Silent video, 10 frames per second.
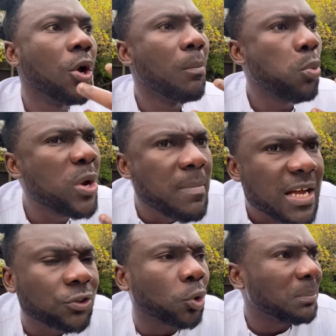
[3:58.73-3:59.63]

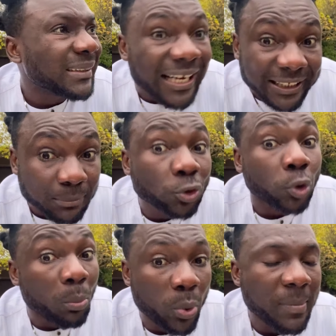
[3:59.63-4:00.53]
Women, sometimes
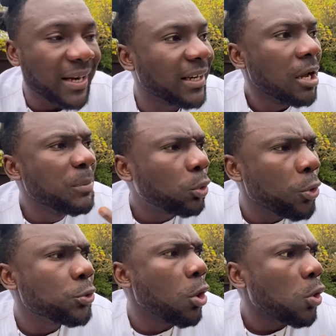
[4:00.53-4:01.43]
some women, because
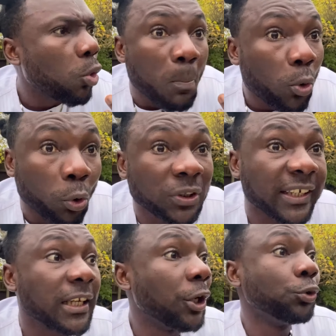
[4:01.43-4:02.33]
you don't come
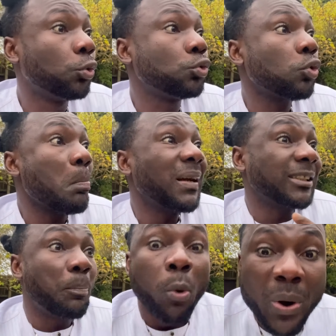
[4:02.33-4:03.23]
country, you go don't bust
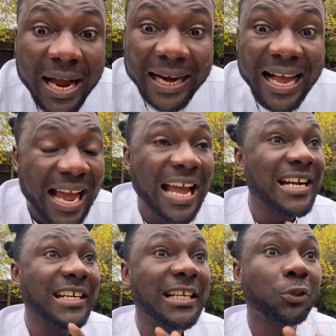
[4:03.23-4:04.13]
up
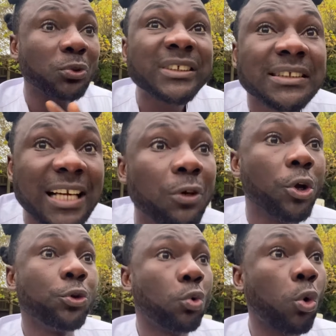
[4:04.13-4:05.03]
any little thing now.
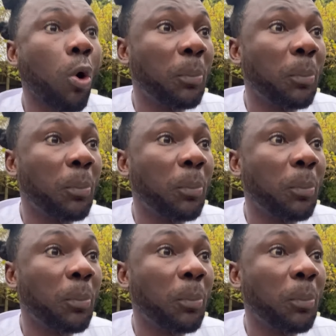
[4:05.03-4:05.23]
You go call